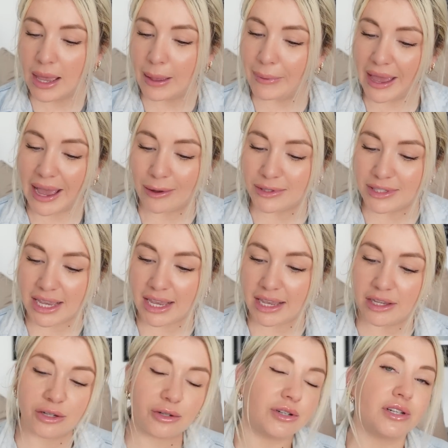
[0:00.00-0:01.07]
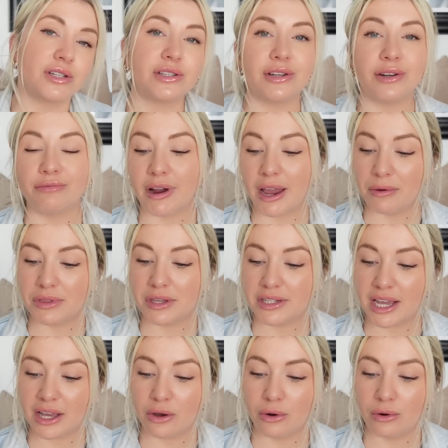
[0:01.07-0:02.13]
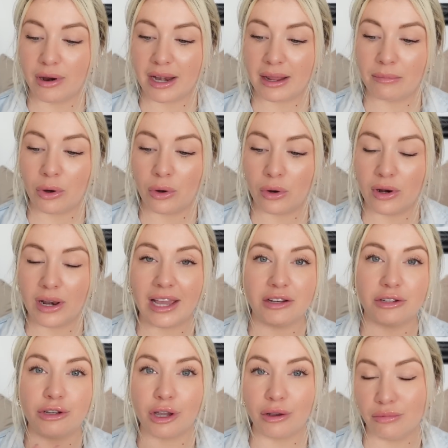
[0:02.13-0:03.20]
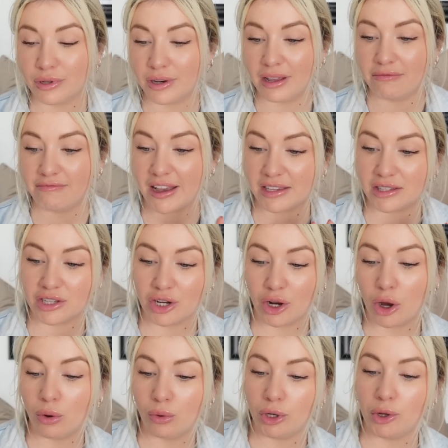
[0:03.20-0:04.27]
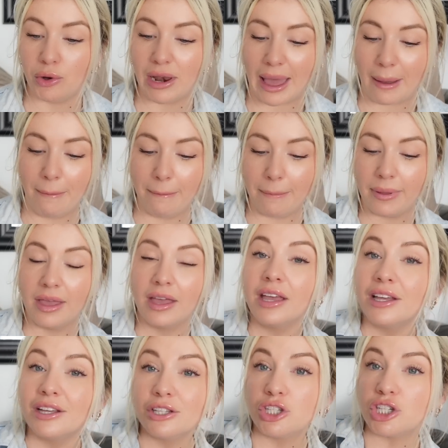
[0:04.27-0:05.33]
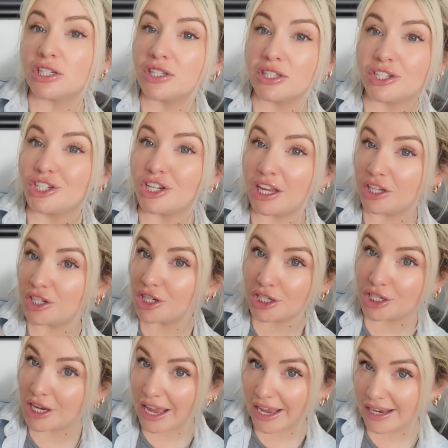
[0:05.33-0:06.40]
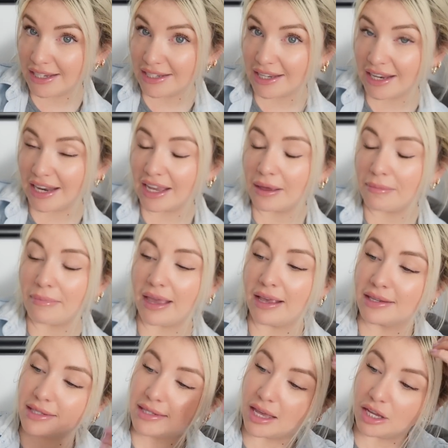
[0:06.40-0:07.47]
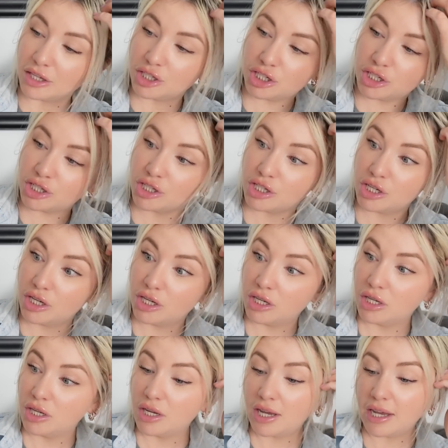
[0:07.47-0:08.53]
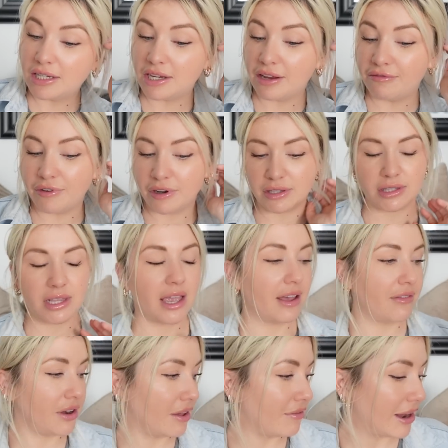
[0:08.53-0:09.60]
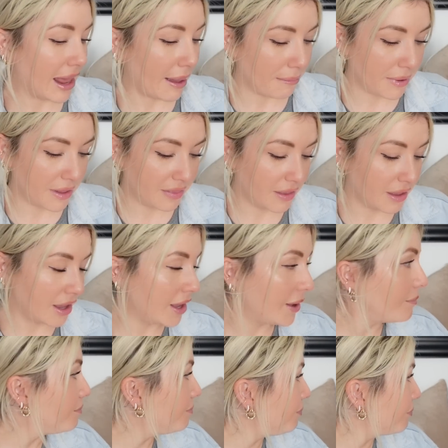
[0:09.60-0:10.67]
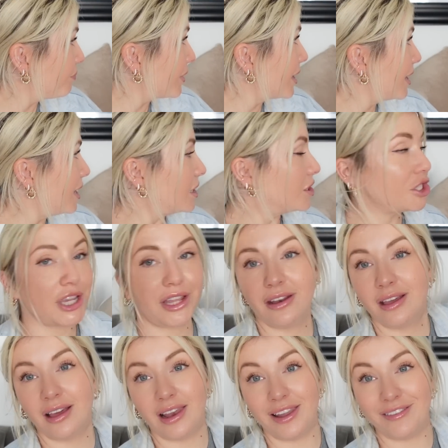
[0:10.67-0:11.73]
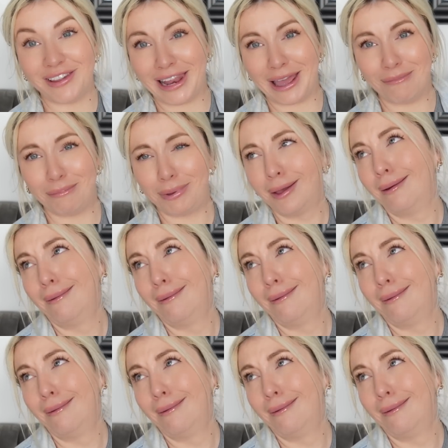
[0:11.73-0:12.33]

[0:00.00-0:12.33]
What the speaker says: a bit outdated or it doesn't look right with the decor anymore, like don't invest in a whole new lamp, just change the shade and it can make such a difference. I have another lamp in the kitchen. I love a lamp.